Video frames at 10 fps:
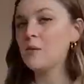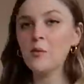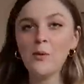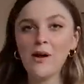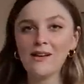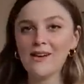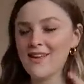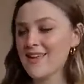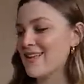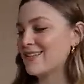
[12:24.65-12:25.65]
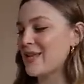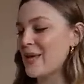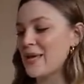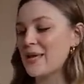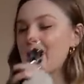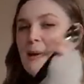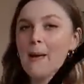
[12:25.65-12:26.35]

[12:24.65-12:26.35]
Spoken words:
Number one is a